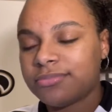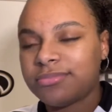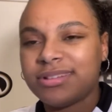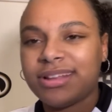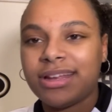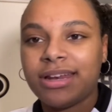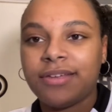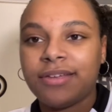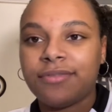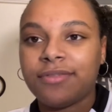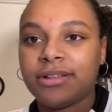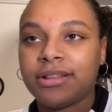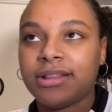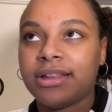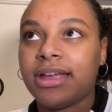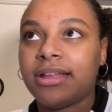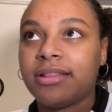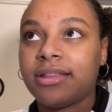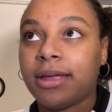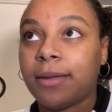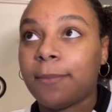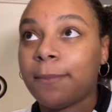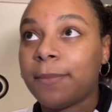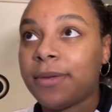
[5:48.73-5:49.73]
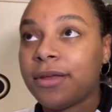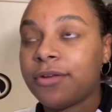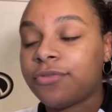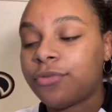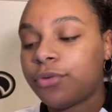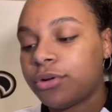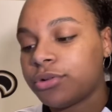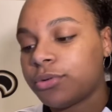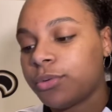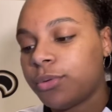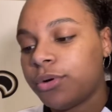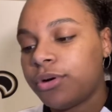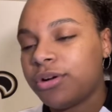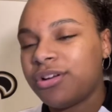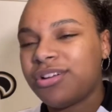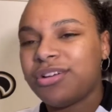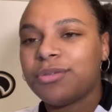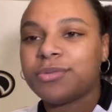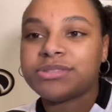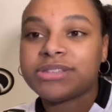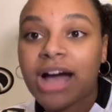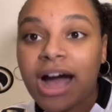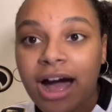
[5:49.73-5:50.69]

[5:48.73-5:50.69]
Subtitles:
not even late, like mid-fourth quarter, it was